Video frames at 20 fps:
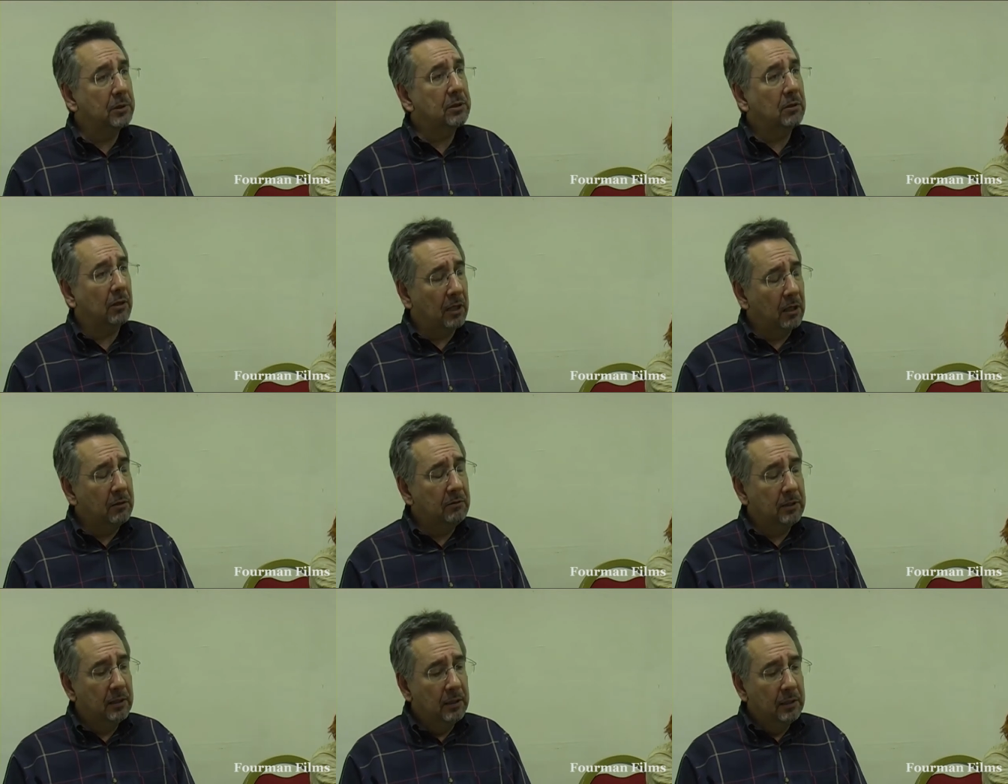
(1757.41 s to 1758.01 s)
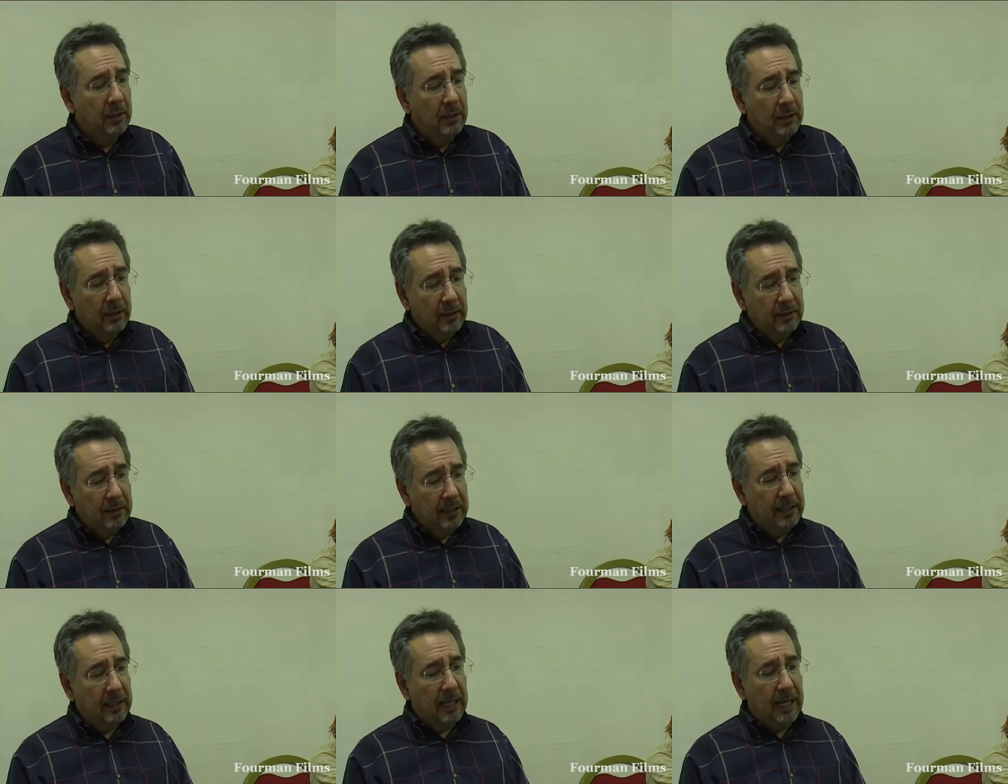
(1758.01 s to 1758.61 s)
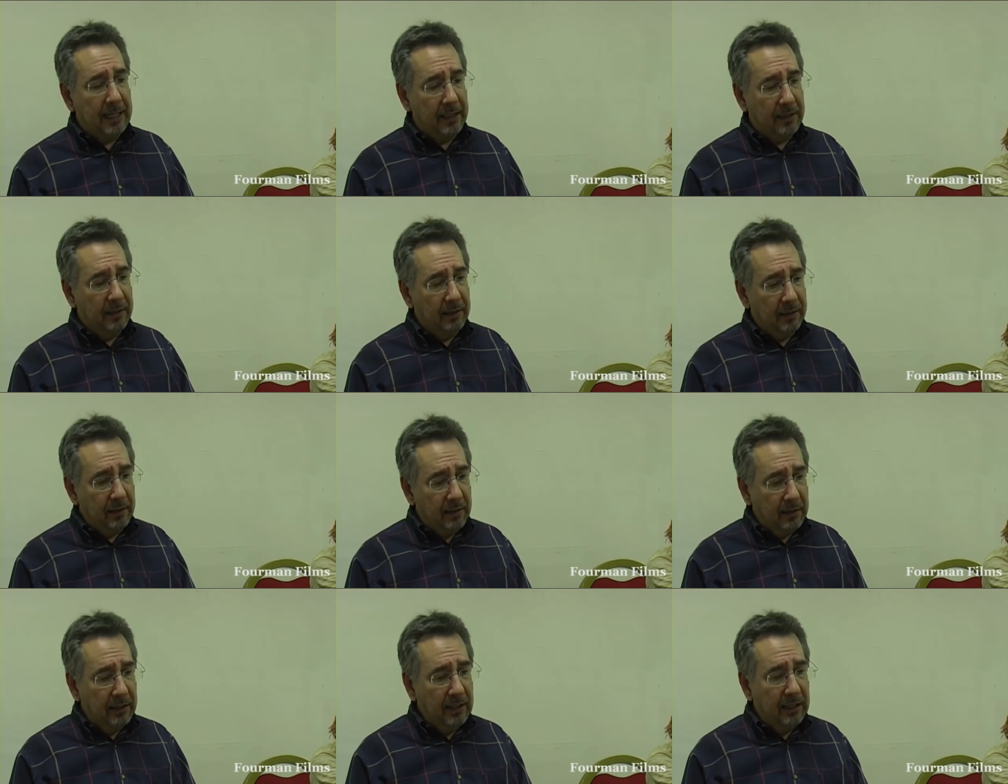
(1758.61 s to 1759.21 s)
So I don't
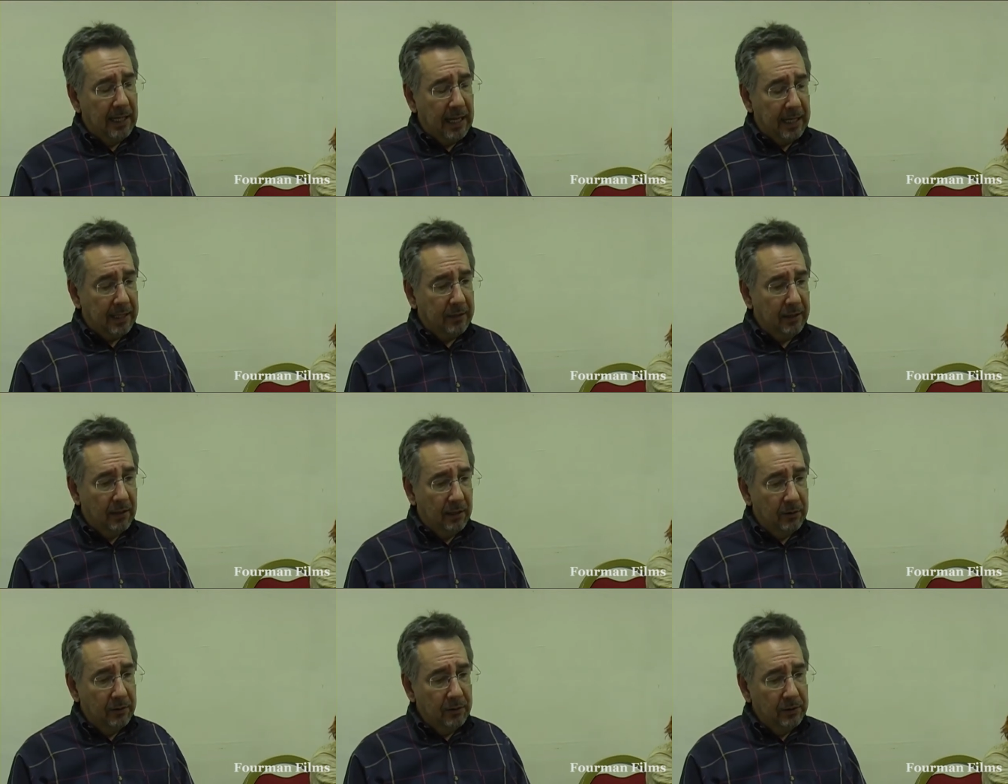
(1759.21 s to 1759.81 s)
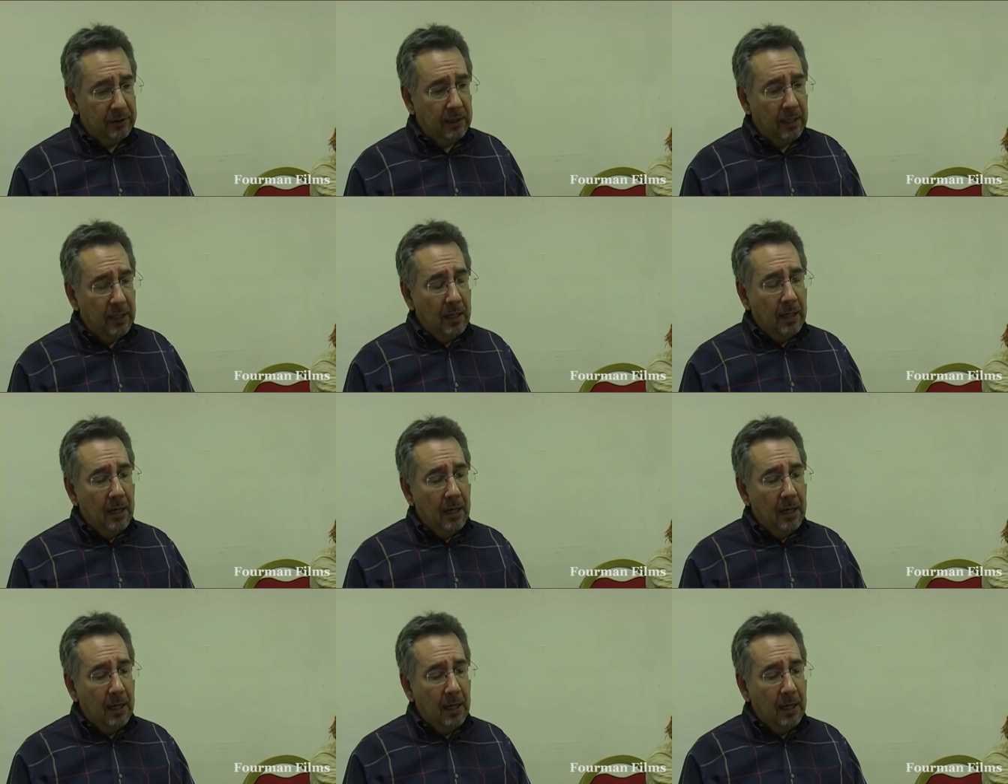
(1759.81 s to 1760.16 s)
neglect those.